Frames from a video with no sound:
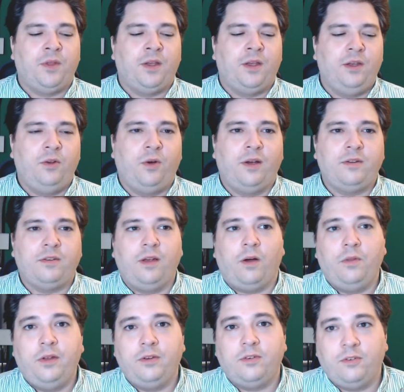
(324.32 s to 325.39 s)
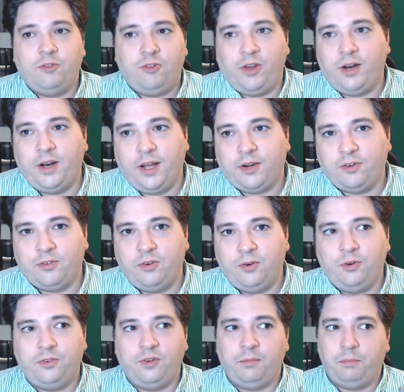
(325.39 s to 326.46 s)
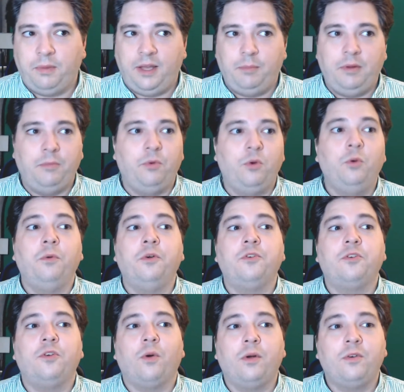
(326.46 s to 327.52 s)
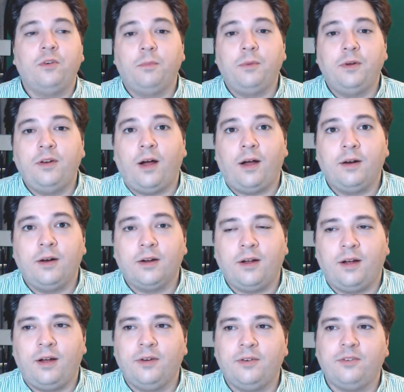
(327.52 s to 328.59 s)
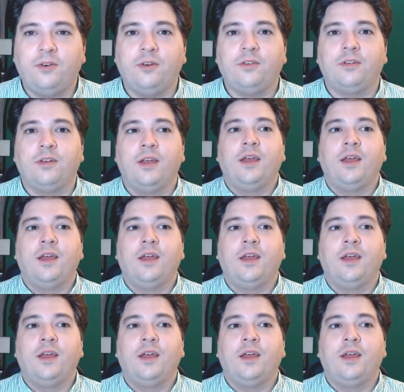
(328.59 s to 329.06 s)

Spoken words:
I see all these Gen Xers and baby boomers going to Madonna concerts.